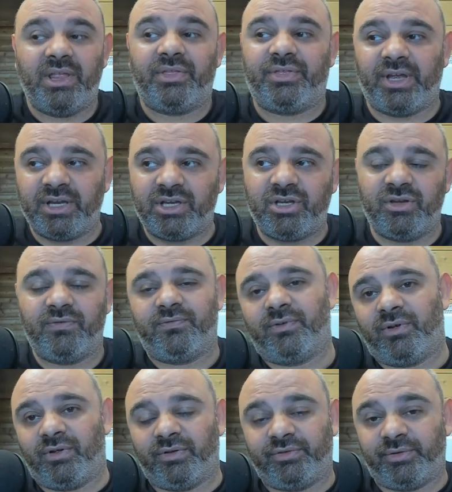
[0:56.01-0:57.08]
thank you
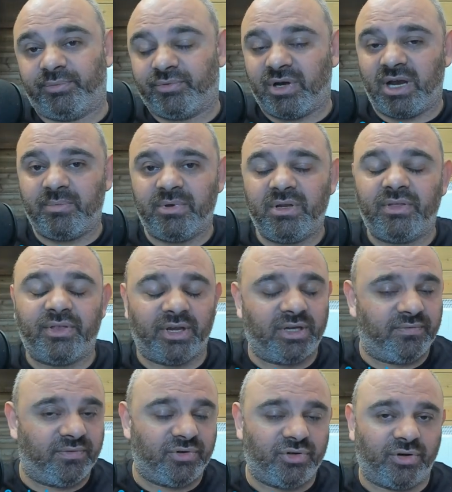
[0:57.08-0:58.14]
for subscribing thank
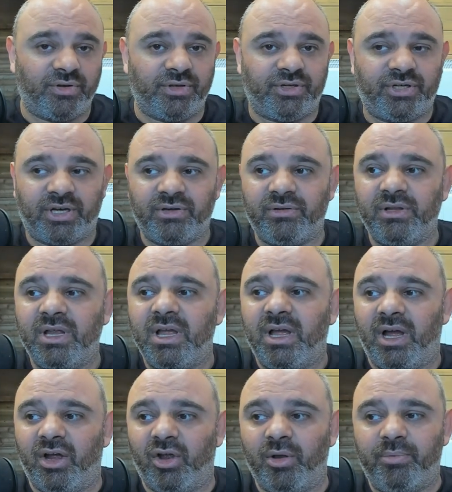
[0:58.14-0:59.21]
you for joining the channel
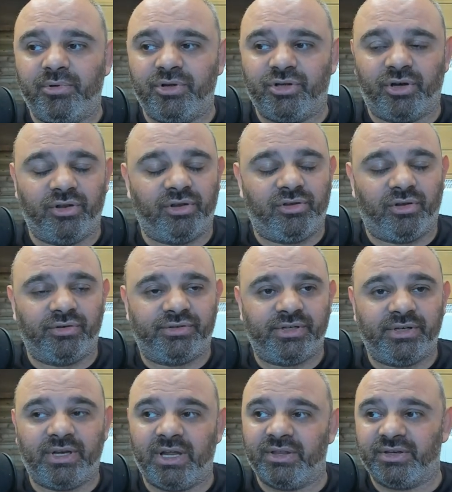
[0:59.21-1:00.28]
i hope you enjoy the
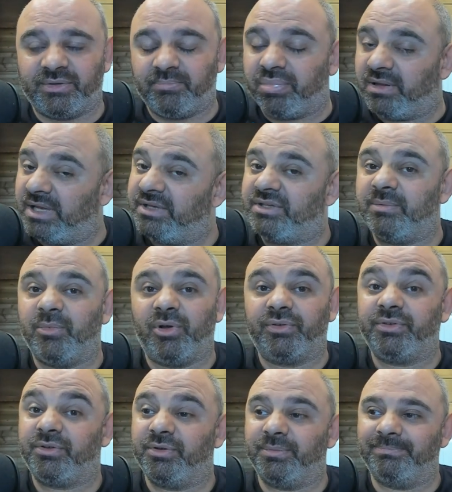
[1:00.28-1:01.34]
content and there's plenty more
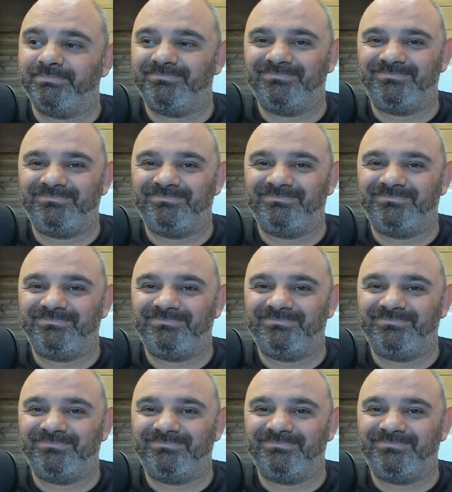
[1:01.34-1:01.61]
to come